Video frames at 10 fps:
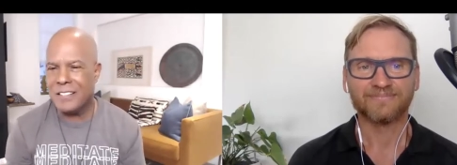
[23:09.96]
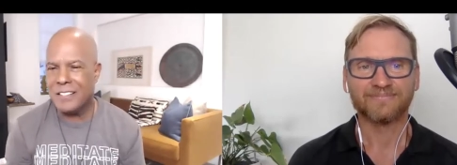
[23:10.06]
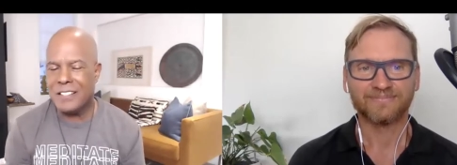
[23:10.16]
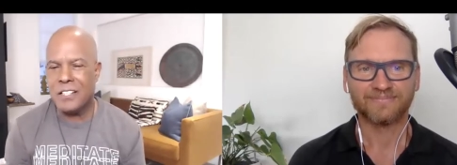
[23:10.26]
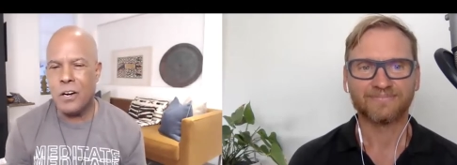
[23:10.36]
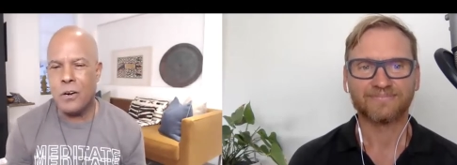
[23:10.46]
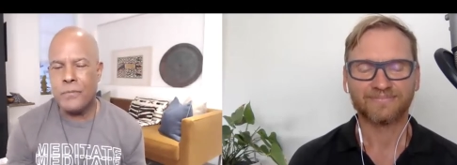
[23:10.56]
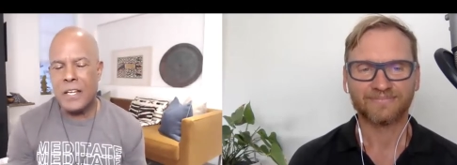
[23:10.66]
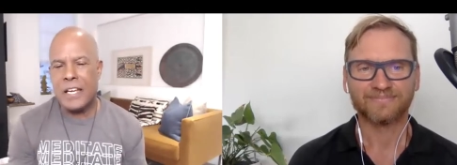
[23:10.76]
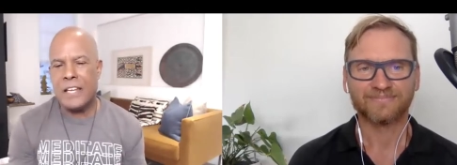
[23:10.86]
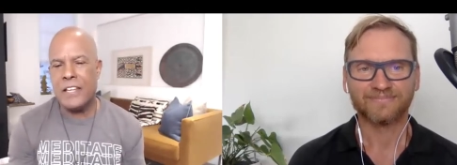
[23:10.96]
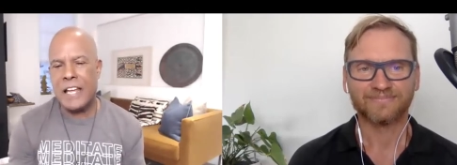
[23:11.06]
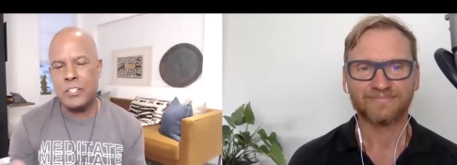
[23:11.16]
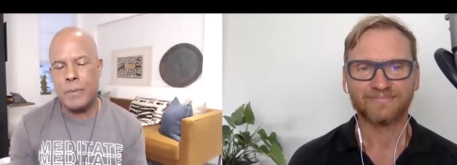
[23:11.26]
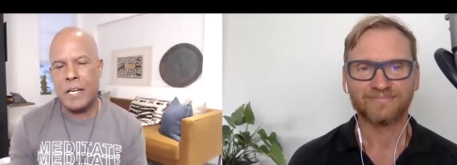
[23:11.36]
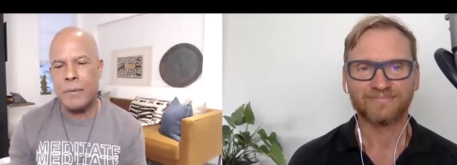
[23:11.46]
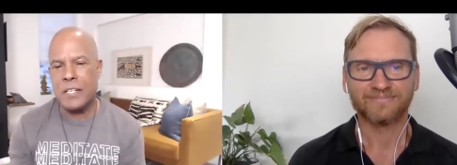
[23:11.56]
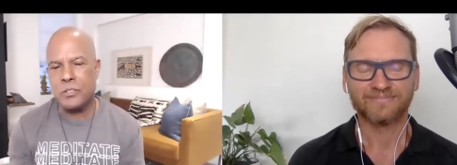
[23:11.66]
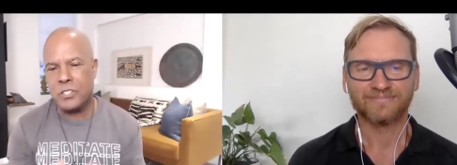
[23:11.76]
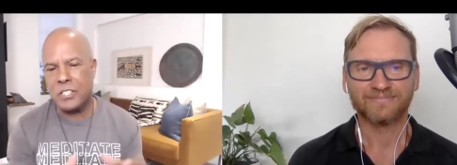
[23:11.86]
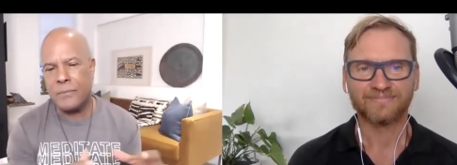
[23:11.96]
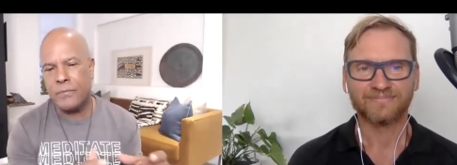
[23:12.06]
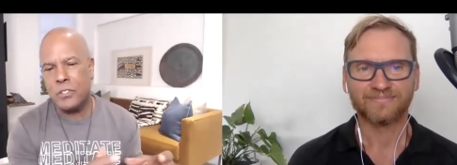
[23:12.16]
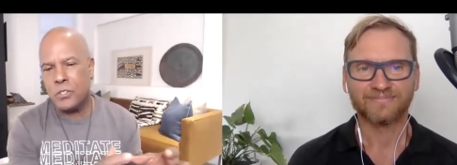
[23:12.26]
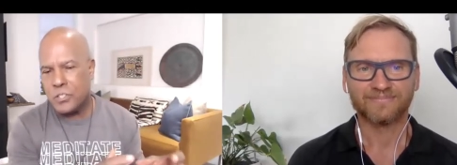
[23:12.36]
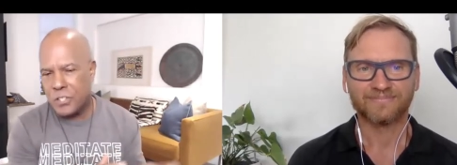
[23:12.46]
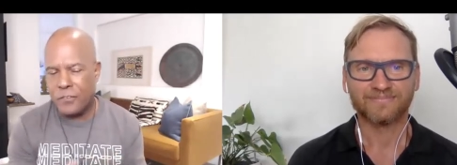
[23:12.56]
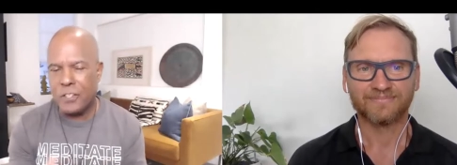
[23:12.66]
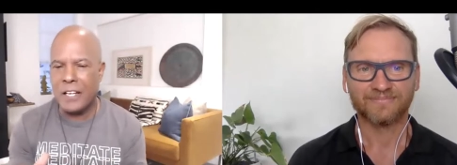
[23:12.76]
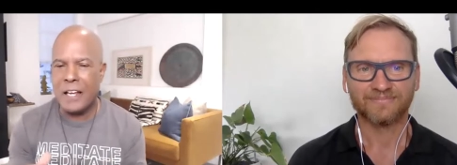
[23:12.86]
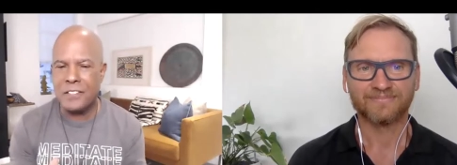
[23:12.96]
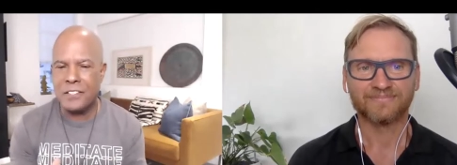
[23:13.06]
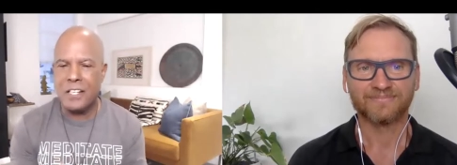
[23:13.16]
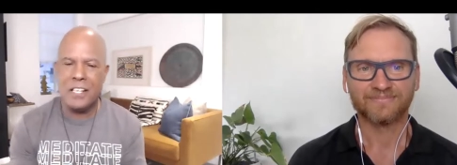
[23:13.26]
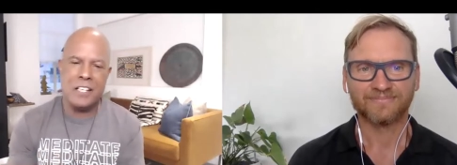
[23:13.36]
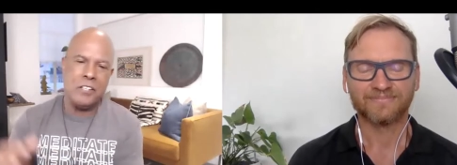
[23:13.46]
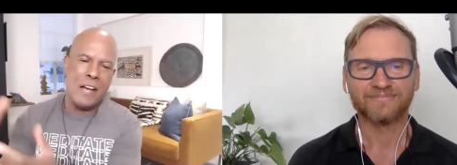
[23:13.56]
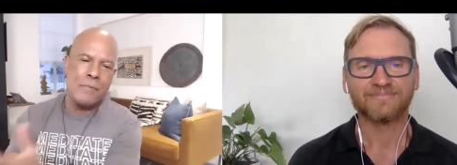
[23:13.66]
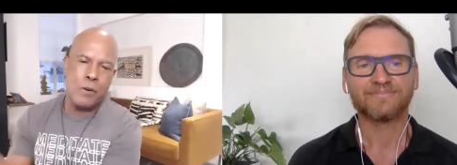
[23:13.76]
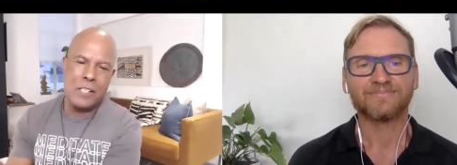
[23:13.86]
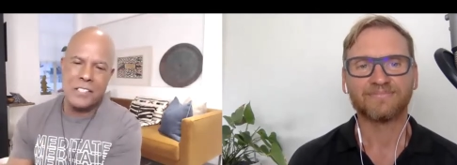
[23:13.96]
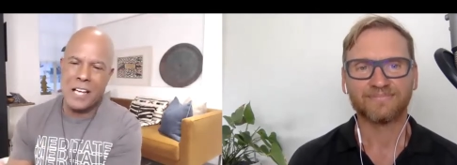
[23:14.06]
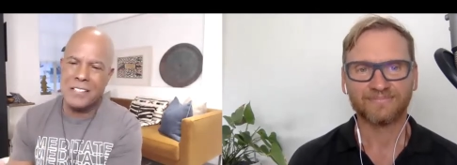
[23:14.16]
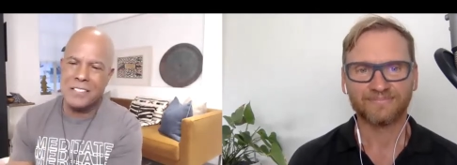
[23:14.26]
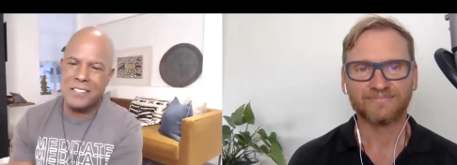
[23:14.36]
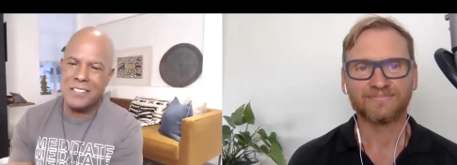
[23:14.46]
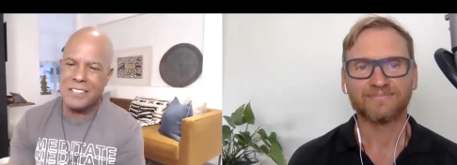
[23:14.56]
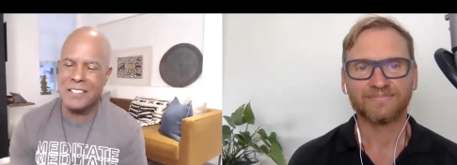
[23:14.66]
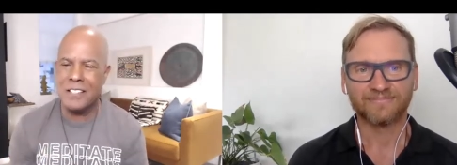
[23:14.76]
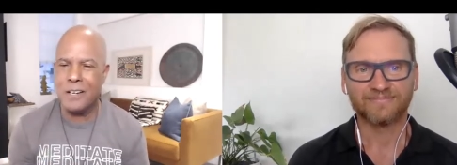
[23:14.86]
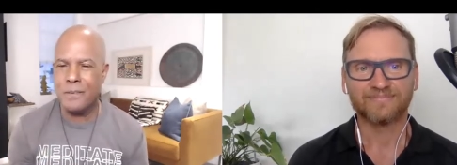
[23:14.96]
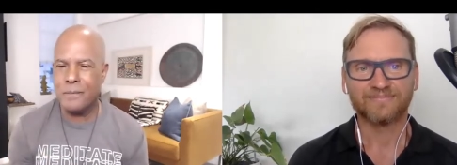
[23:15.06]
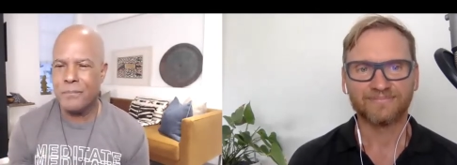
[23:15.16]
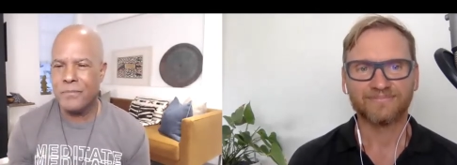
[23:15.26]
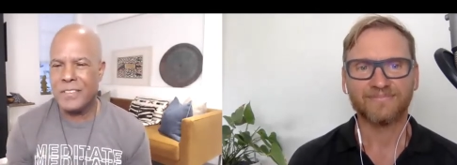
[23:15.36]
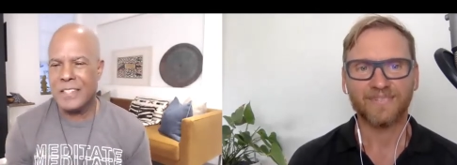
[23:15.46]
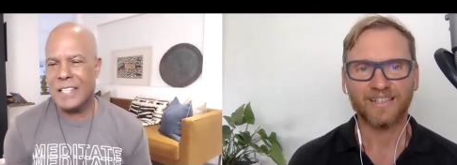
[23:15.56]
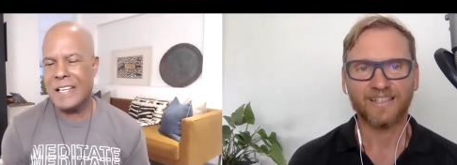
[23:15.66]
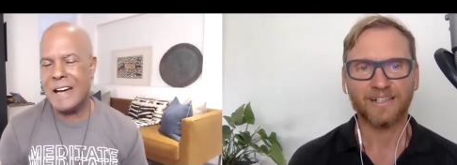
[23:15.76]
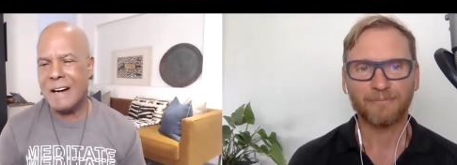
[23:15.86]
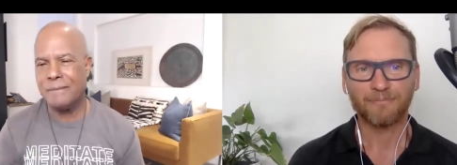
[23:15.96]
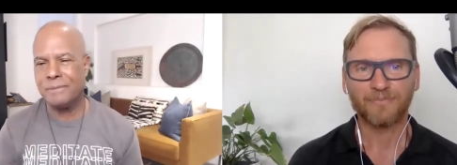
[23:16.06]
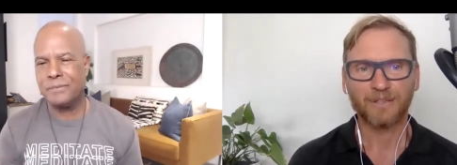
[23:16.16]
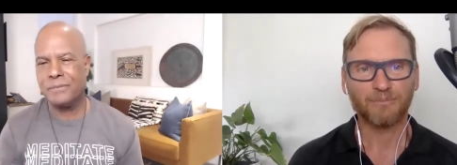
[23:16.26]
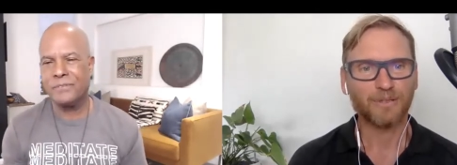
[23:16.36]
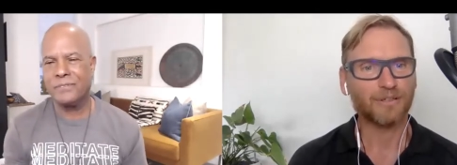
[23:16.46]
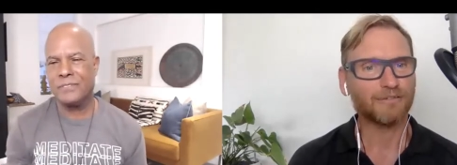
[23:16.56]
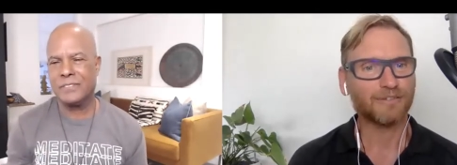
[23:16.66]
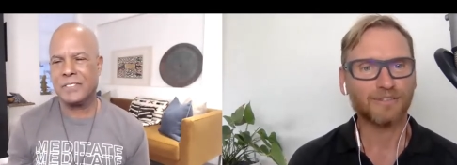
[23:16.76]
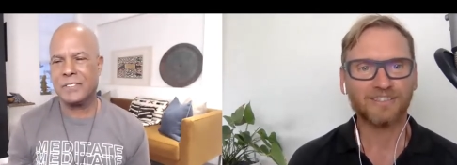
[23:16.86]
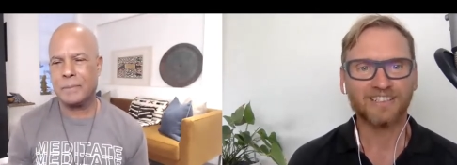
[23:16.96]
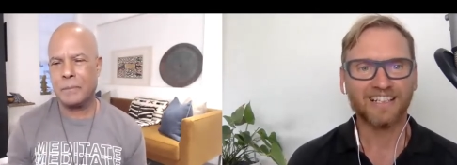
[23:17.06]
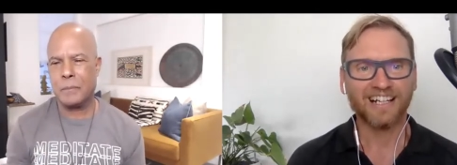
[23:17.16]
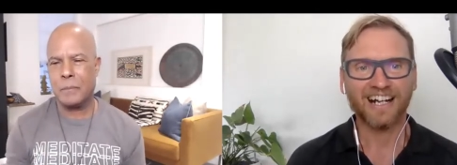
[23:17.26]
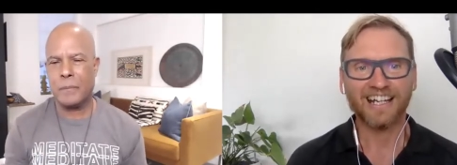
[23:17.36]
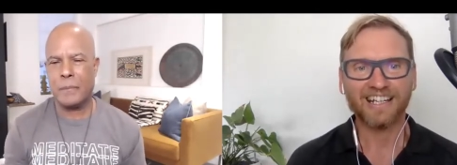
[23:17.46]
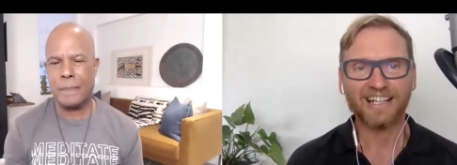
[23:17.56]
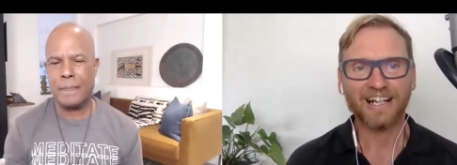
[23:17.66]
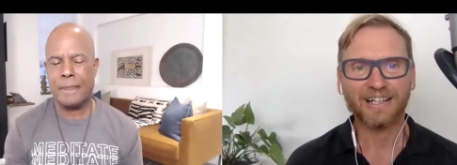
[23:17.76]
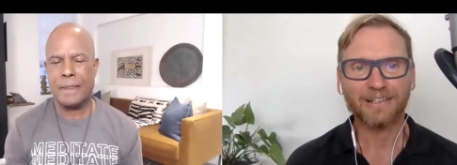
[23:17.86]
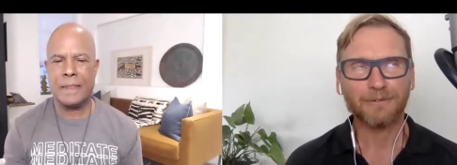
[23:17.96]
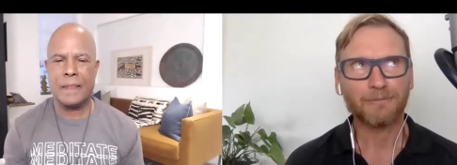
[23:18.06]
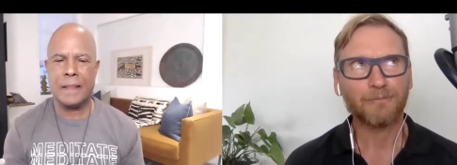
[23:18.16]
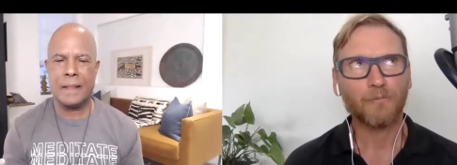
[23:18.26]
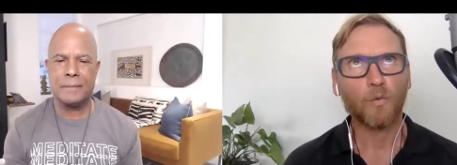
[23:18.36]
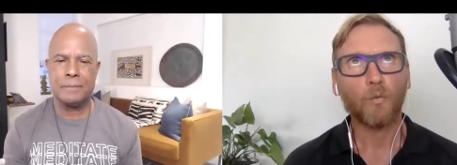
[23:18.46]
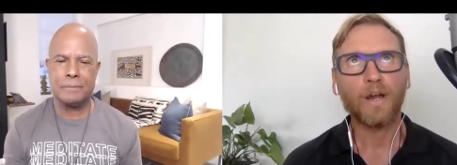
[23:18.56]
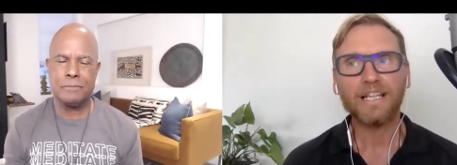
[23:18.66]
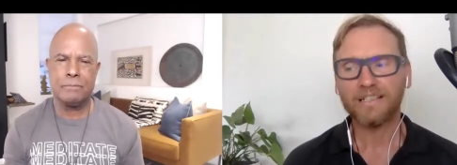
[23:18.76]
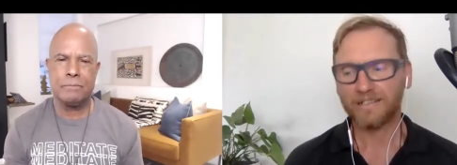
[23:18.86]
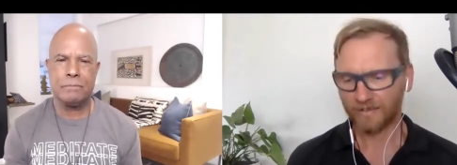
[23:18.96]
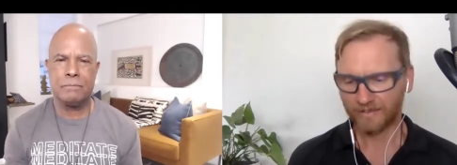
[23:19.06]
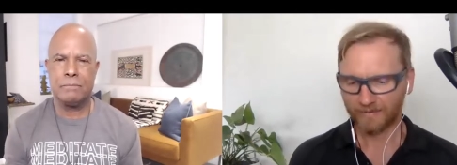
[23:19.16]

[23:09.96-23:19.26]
Speaker 1: you know, and then as you become interested, you suffer less and you have more insights, you know.
Speaker 2: Yeah. yeah. Beautiful. I, uh, I, when